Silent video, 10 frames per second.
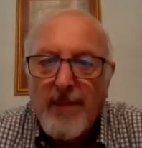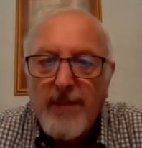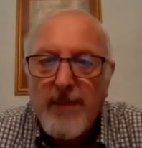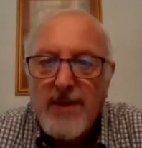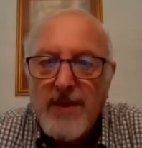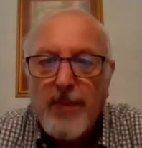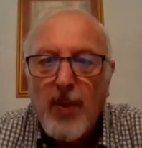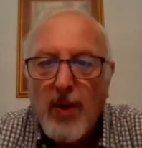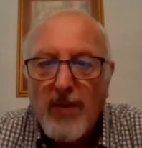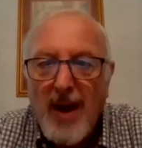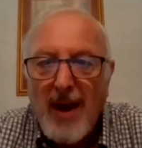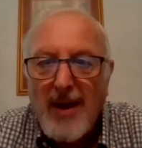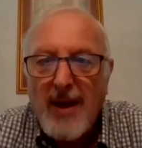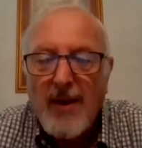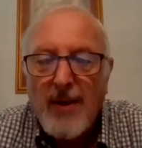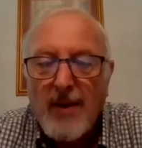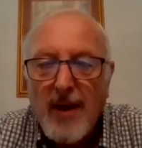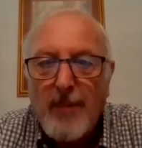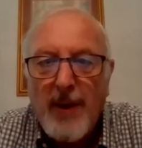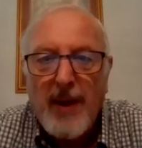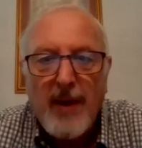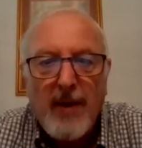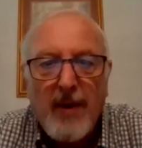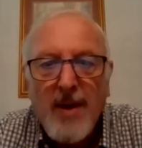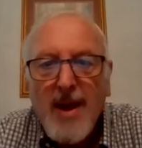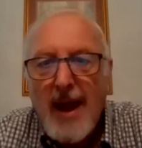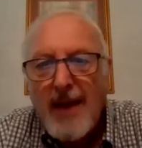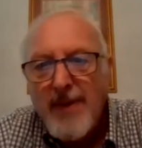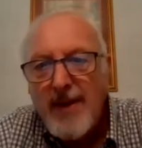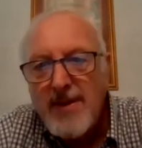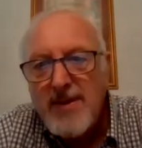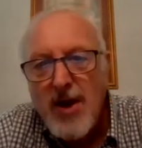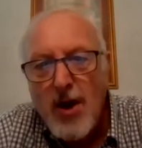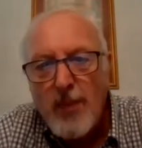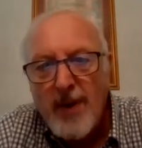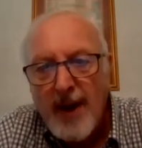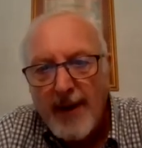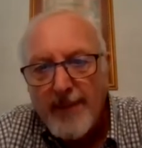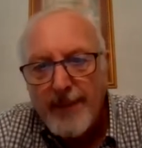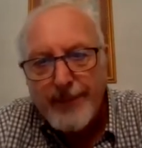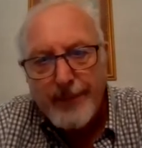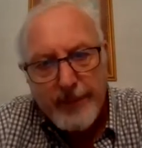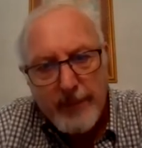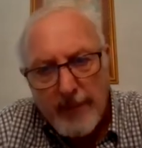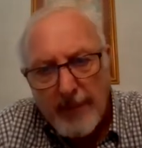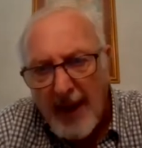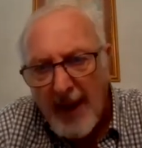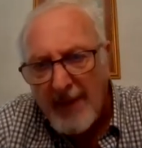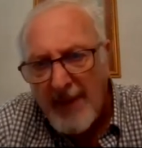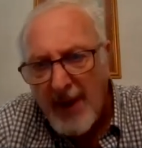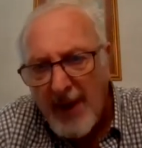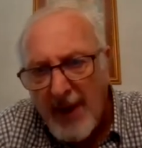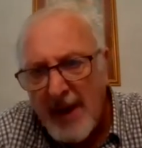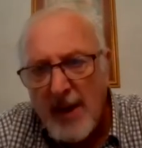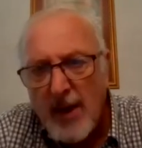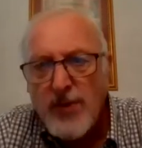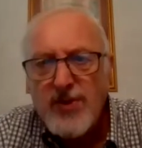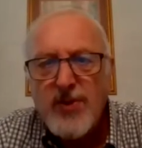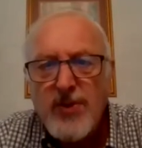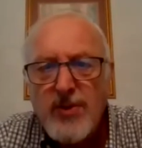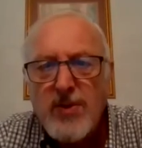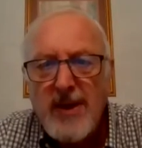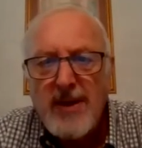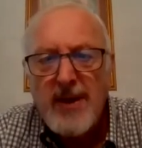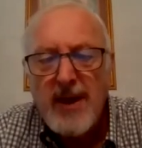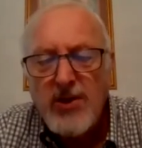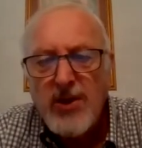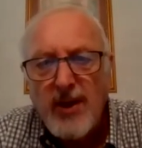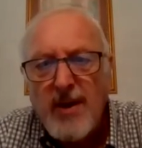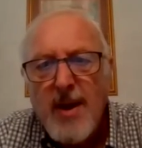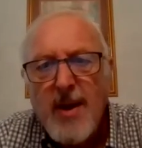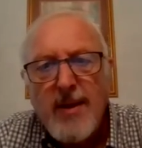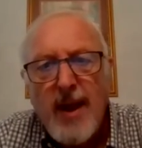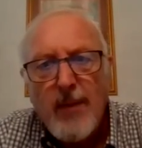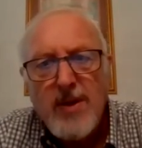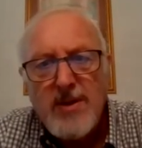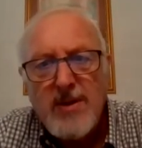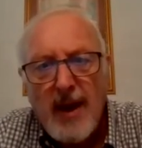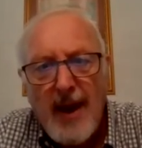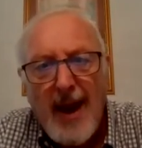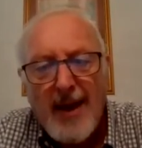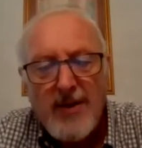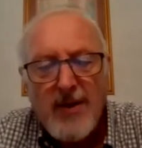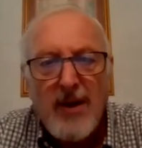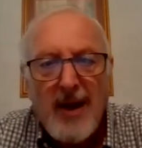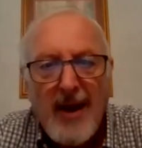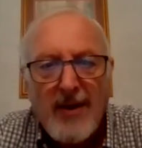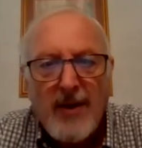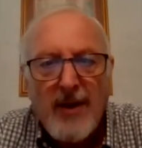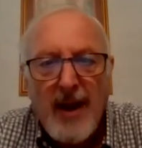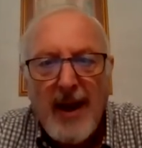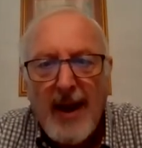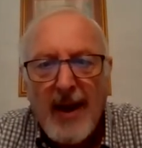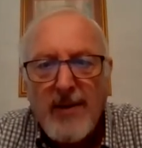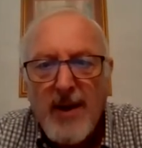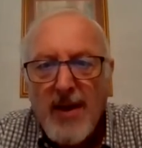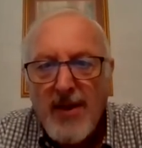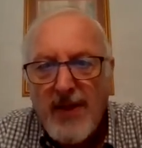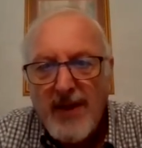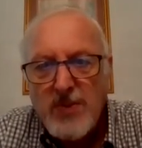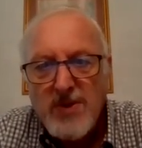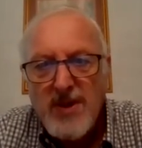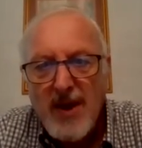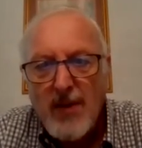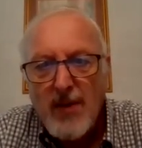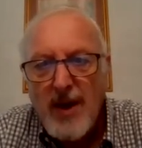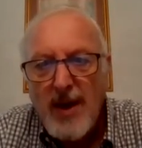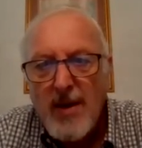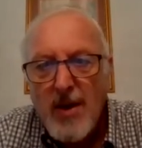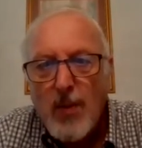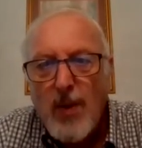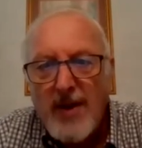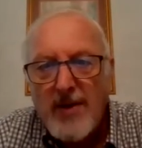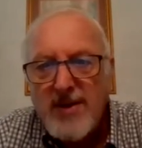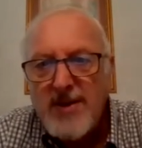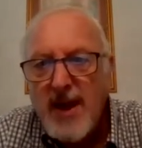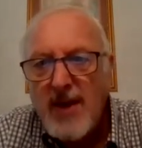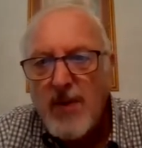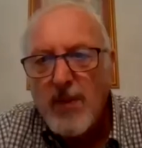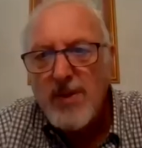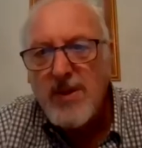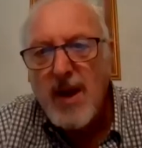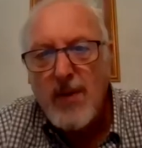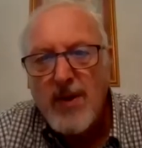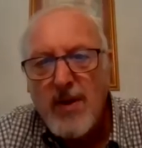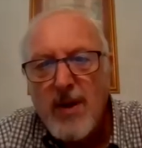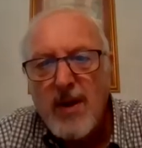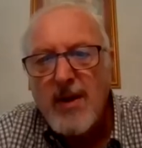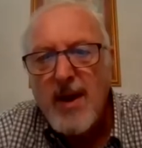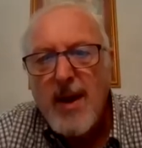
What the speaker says: support right here, a pier, and then there's an opening. And the opening goes through to an addition that was added on later. And this was the only way to see what was going on